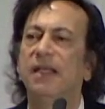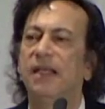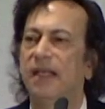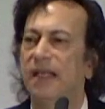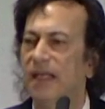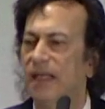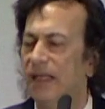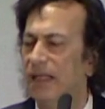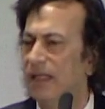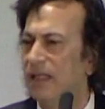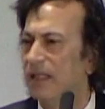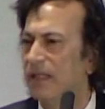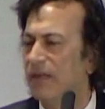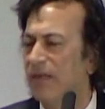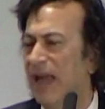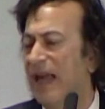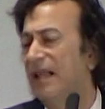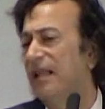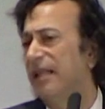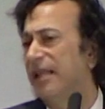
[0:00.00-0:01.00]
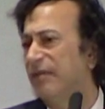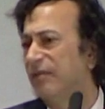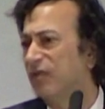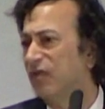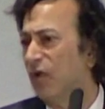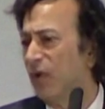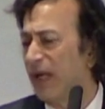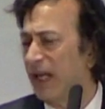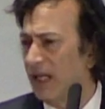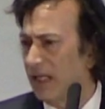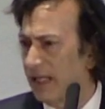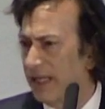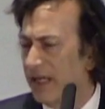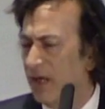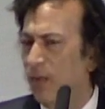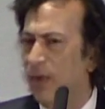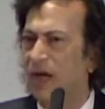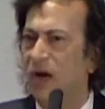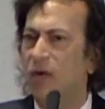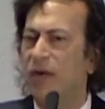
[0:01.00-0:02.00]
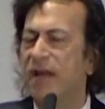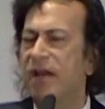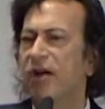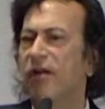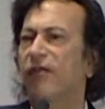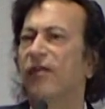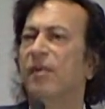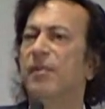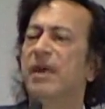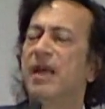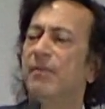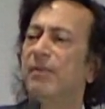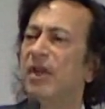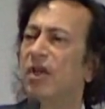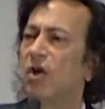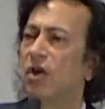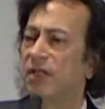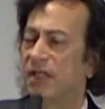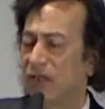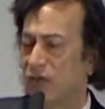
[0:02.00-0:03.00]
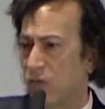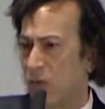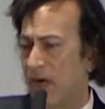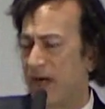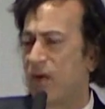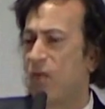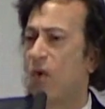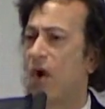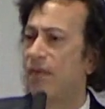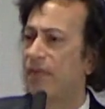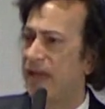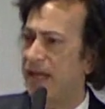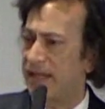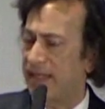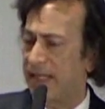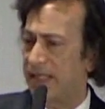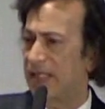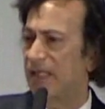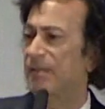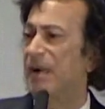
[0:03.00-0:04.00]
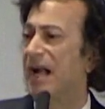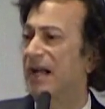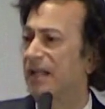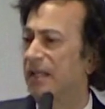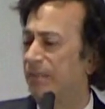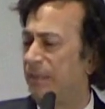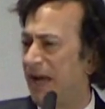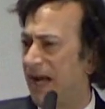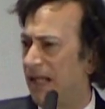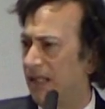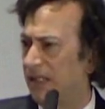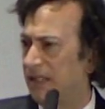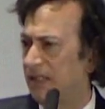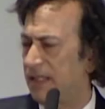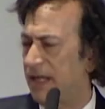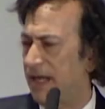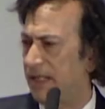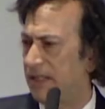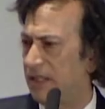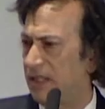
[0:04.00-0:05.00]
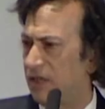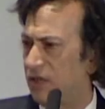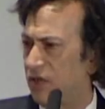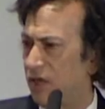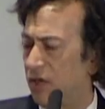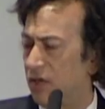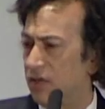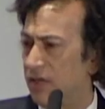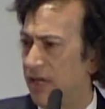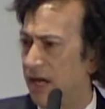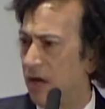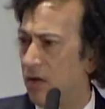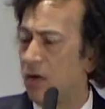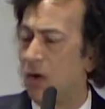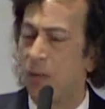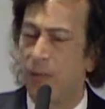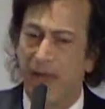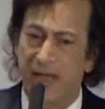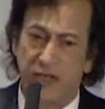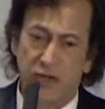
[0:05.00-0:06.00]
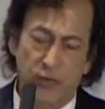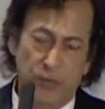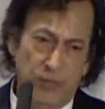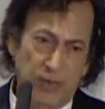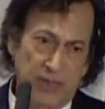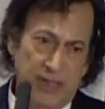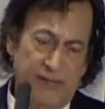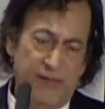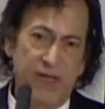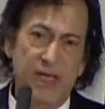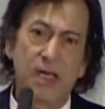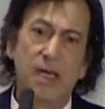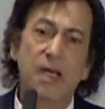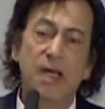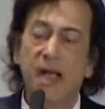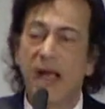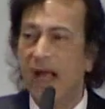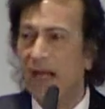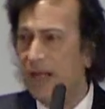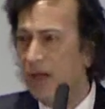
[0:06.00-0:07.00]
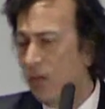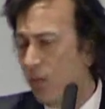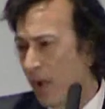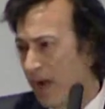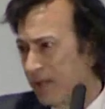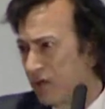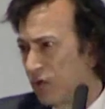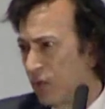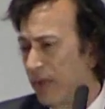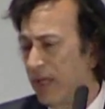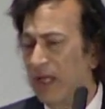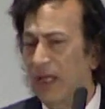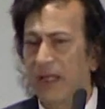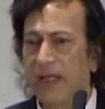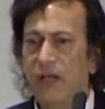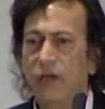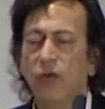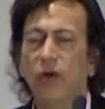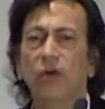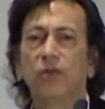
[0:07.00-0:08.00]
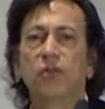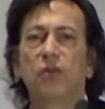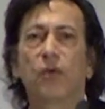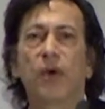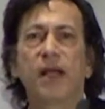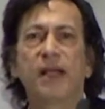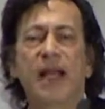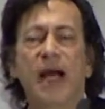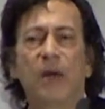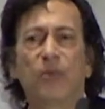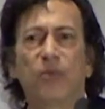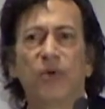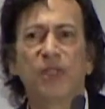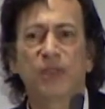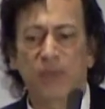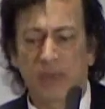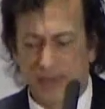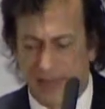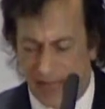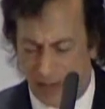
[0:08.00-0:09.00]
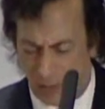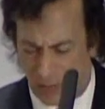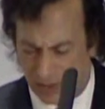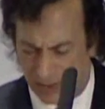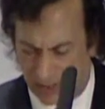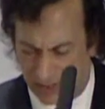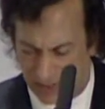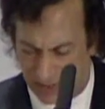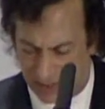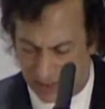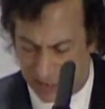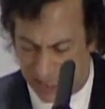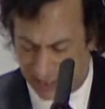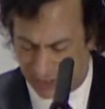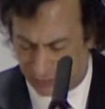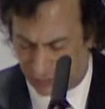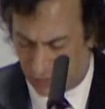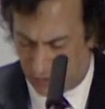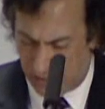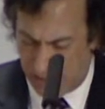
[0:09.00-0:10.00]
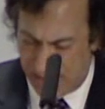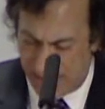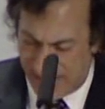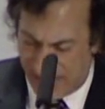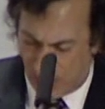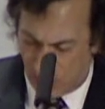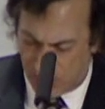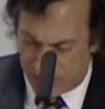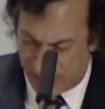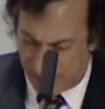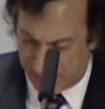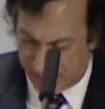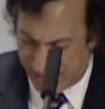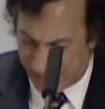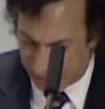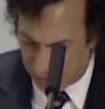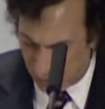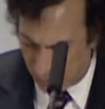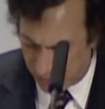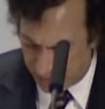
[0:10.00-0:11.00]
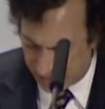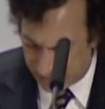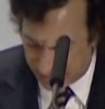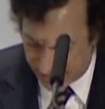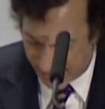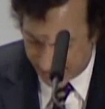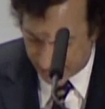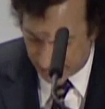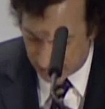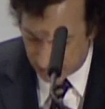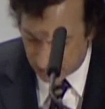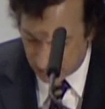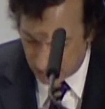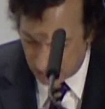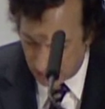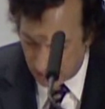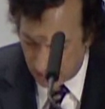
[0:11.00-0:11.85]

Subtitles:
he then leaves for Italy, and we don't hear from him because at 21 they kicked him out of the palace. He had 6 years there, go make your living. And he went to Italy, you know, to write operas, but that wasn't successful. And we'll get back to him in a second.